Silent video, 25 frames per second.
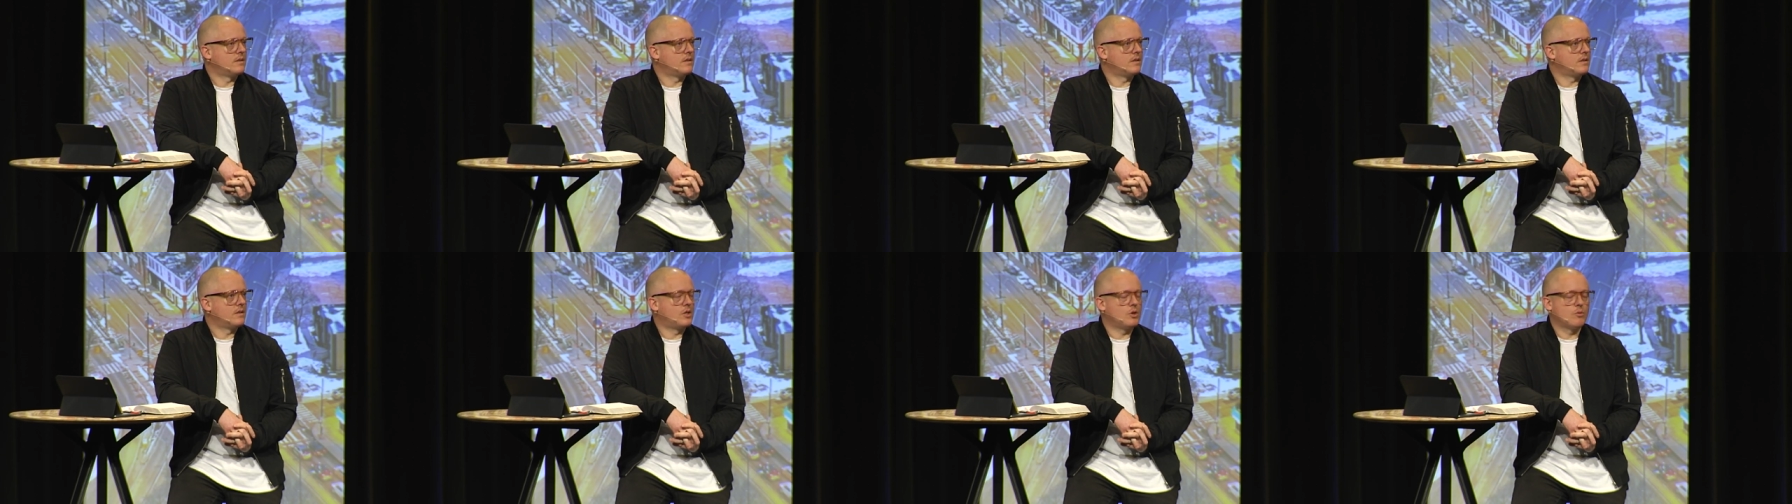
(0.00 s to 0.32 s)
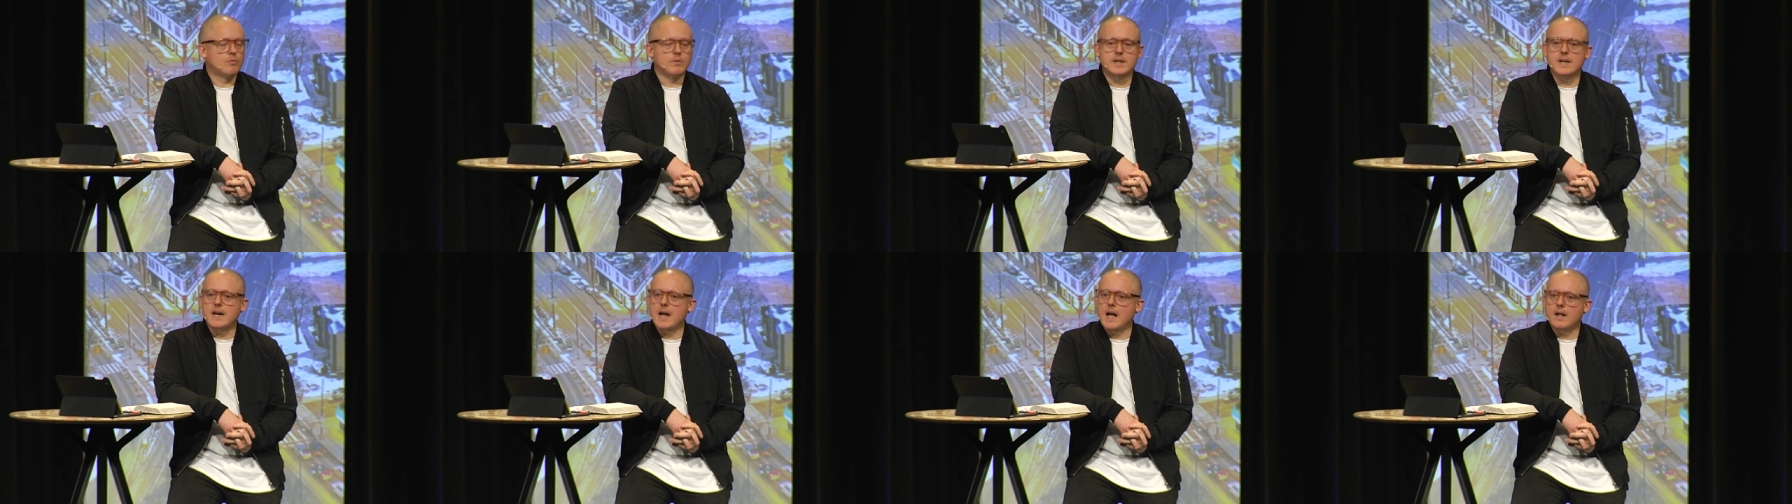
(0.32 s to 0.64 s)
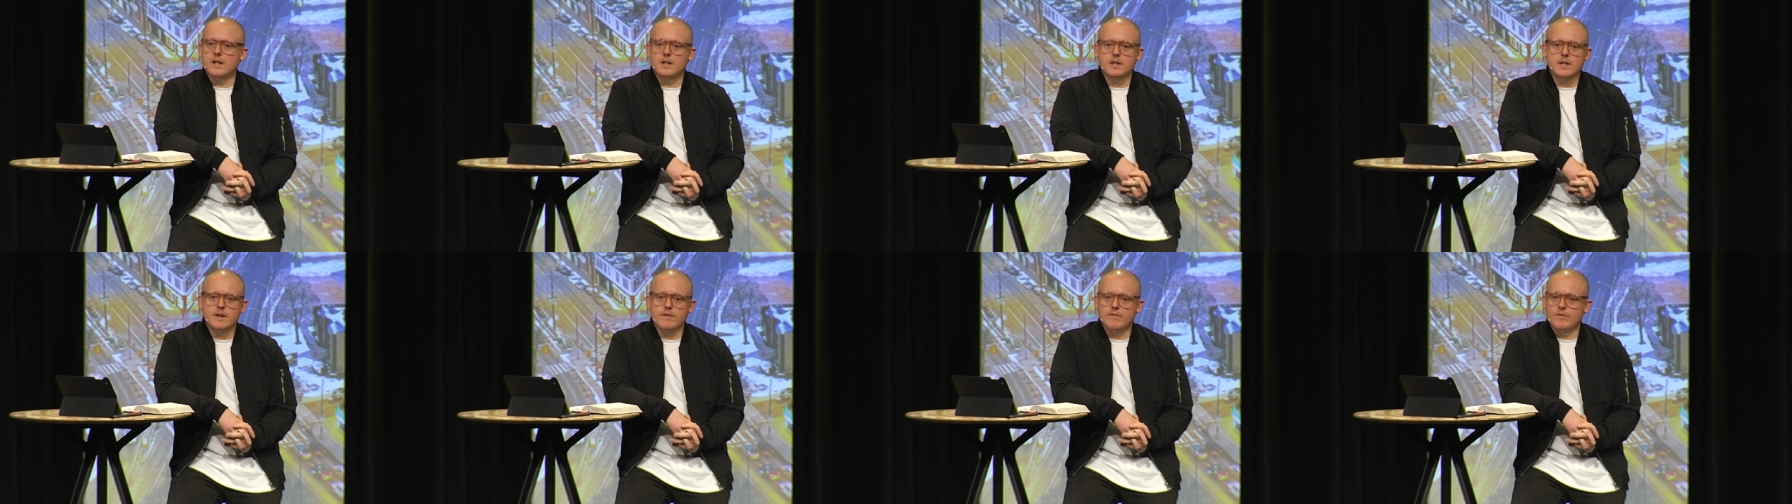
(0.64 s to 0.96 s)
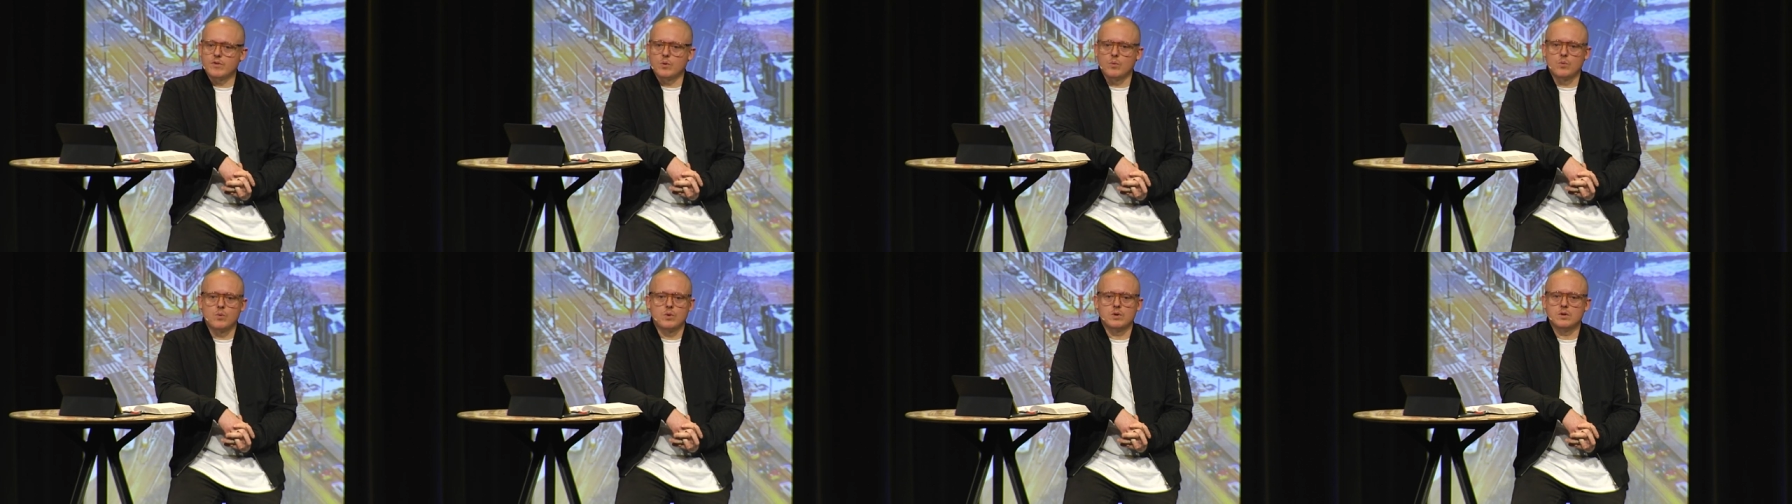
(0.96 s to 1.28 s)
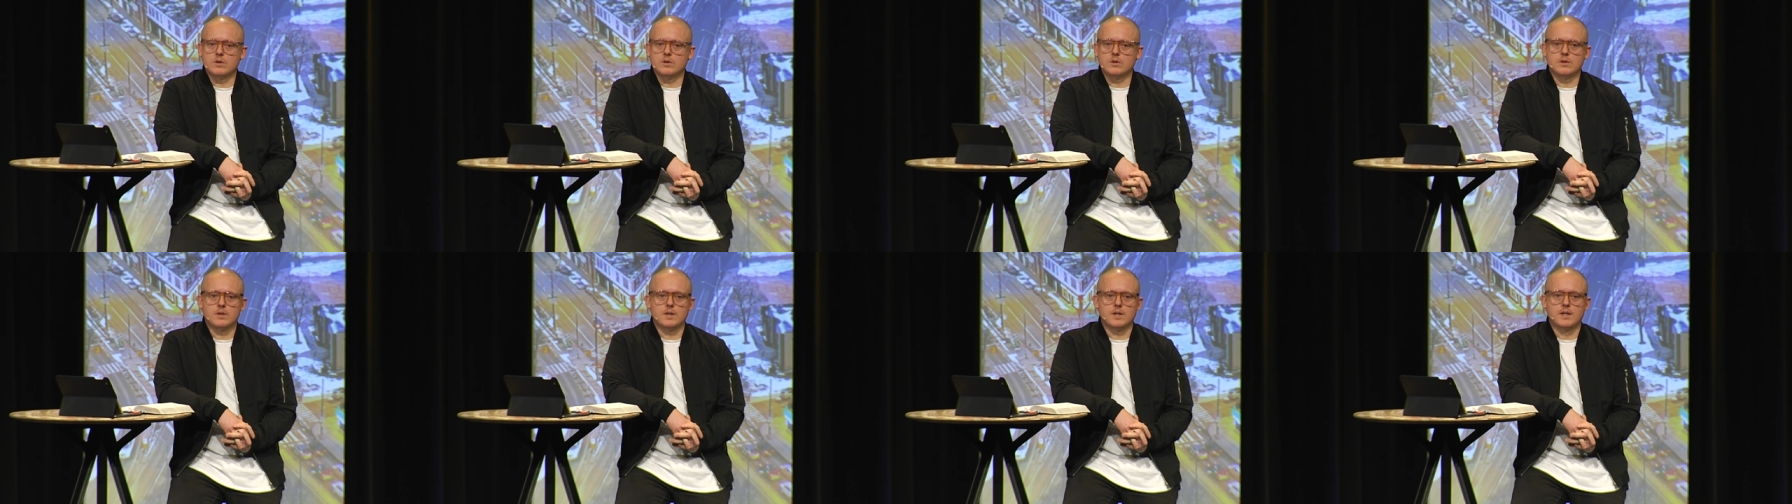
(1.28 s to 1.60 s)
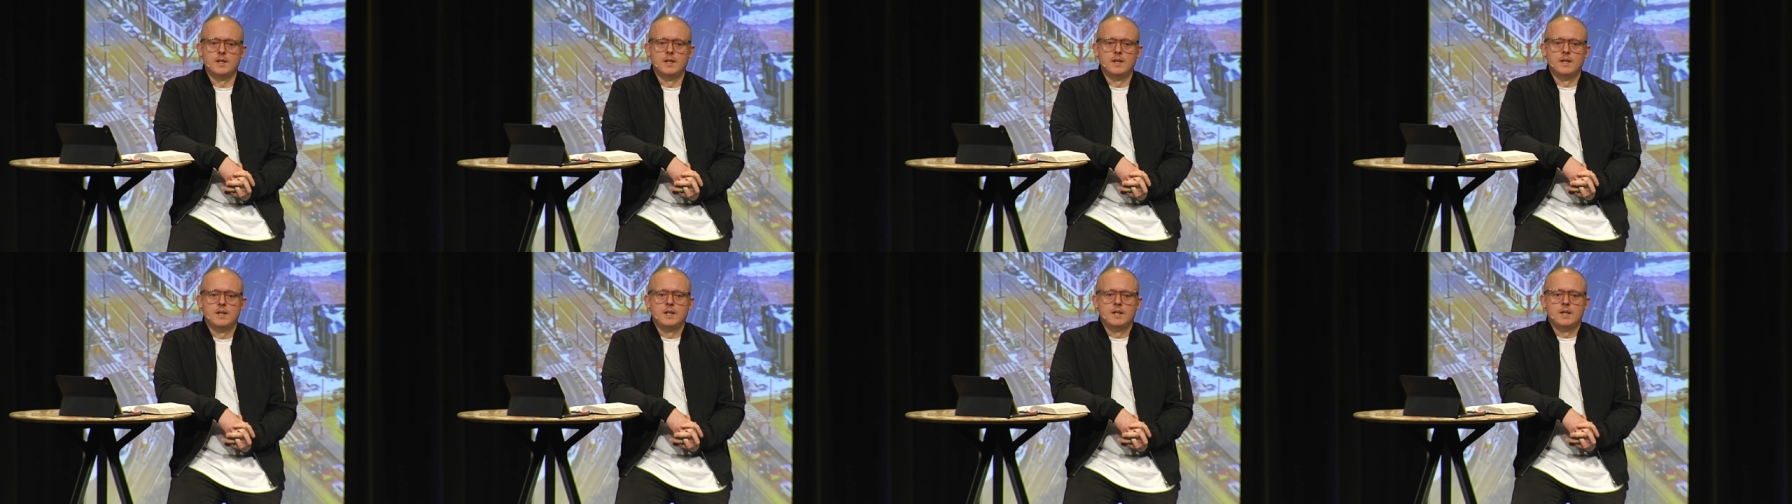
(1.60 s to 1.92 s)
the reality of the world
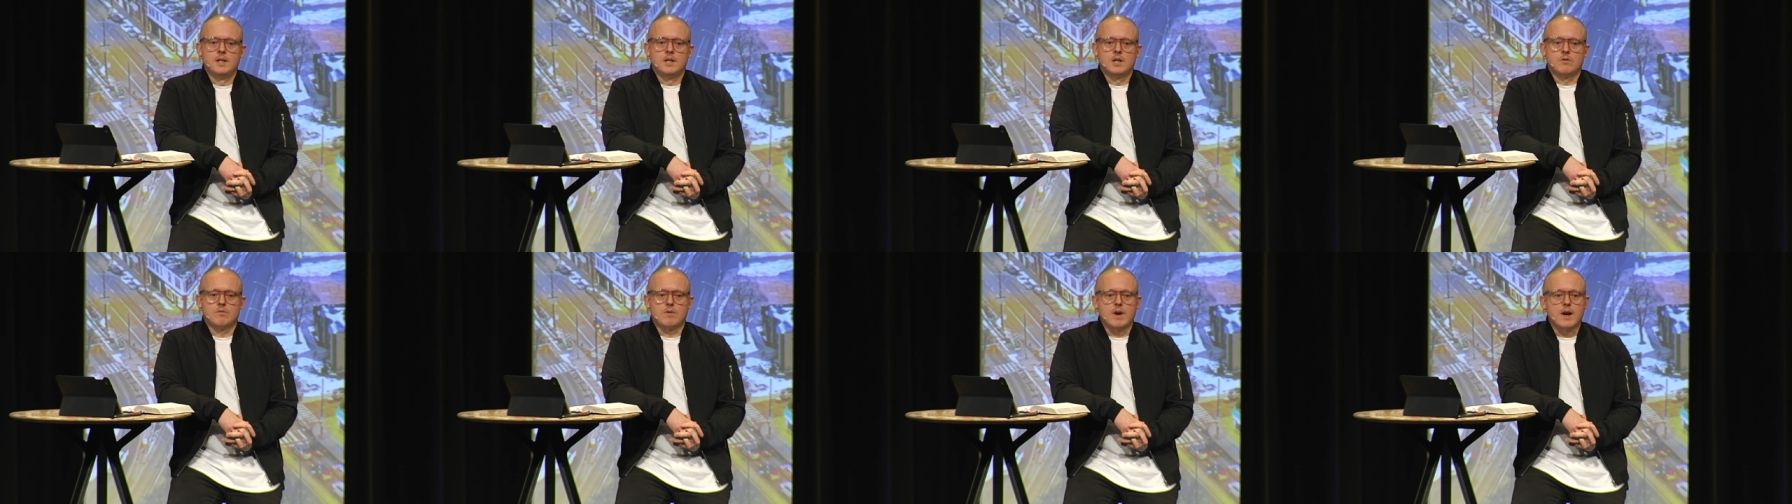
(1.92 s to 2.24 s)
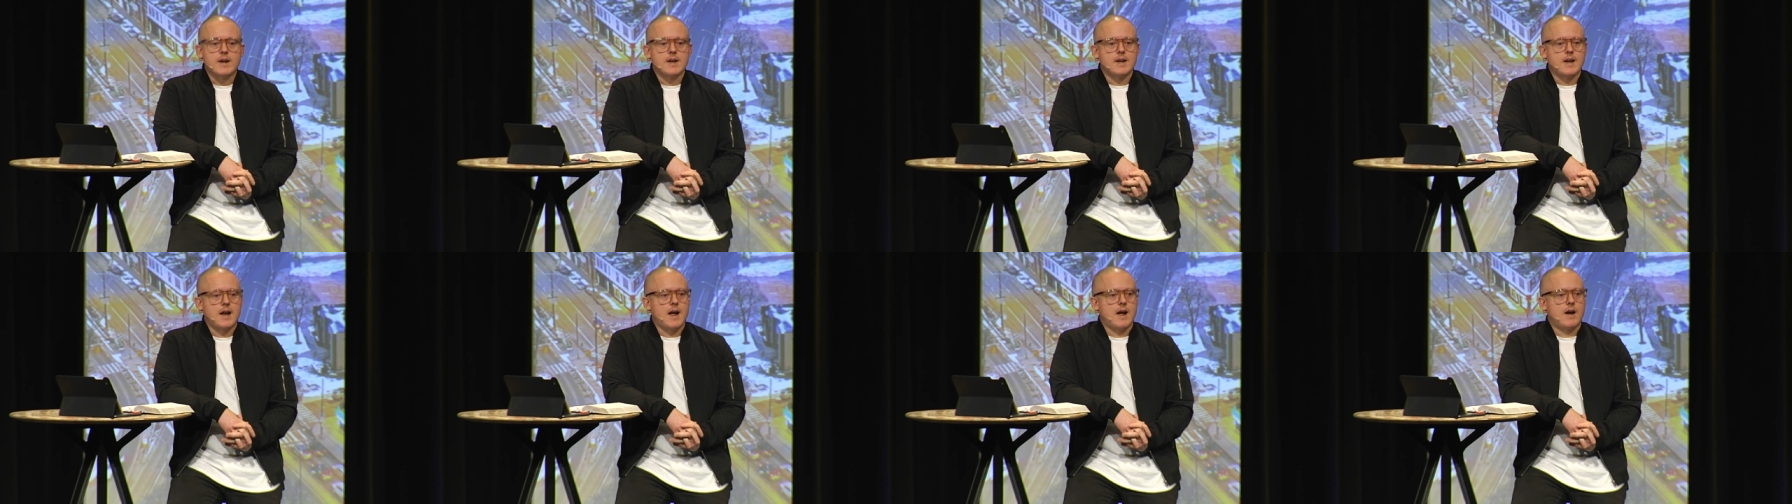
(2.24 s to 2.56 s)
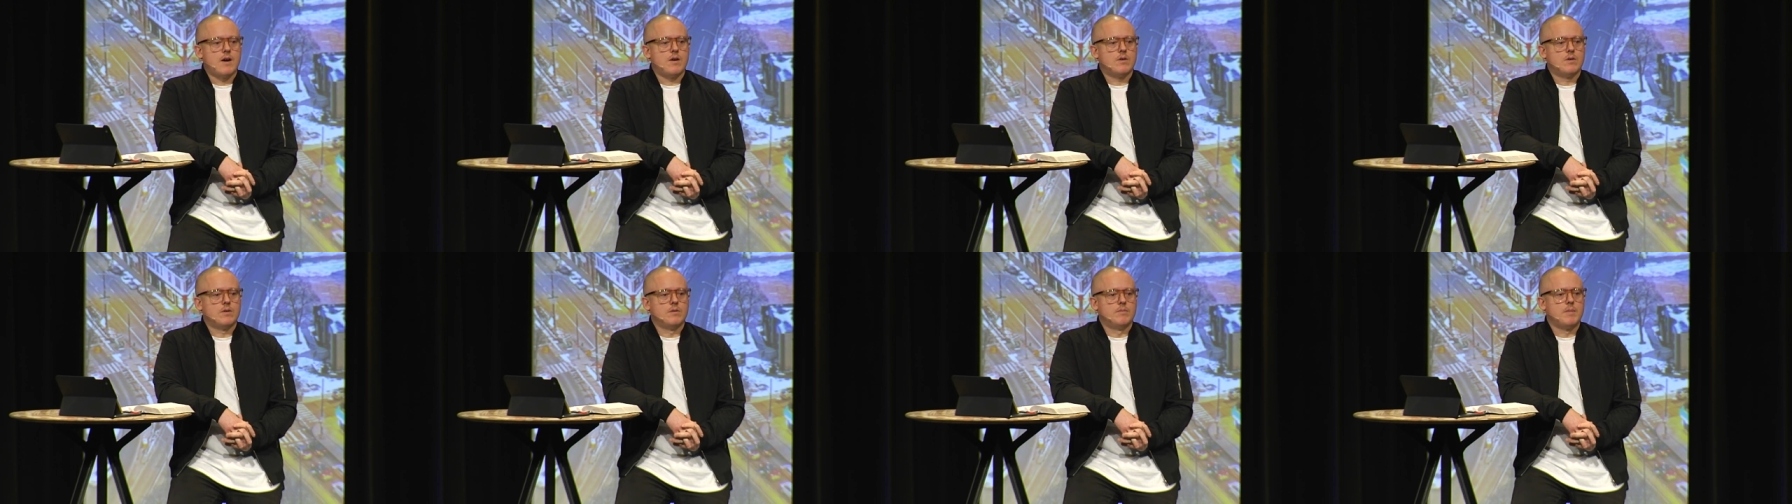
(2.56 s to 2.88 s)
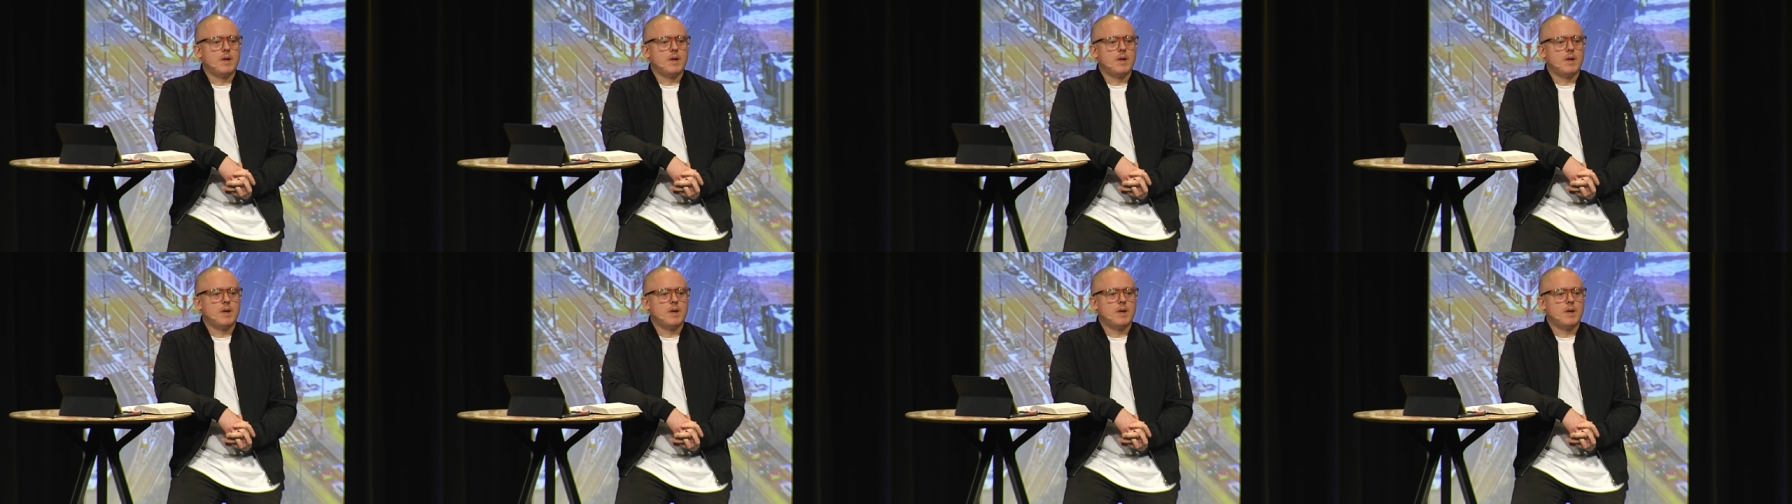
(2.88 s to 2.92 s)
right now.